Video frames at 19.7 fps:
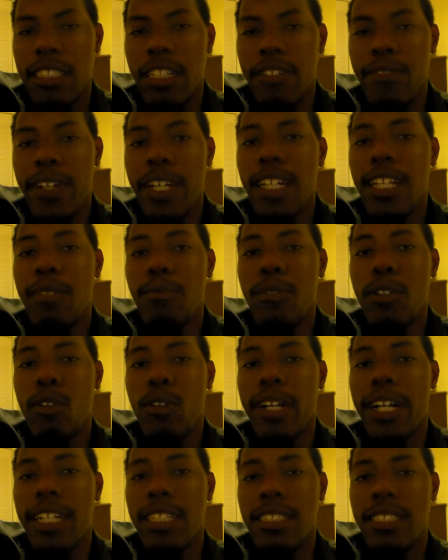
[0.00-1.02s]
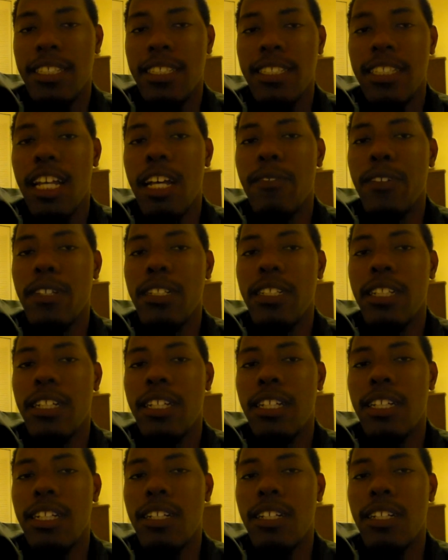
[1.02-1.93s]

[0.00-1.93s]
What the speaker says: developed or has discovered,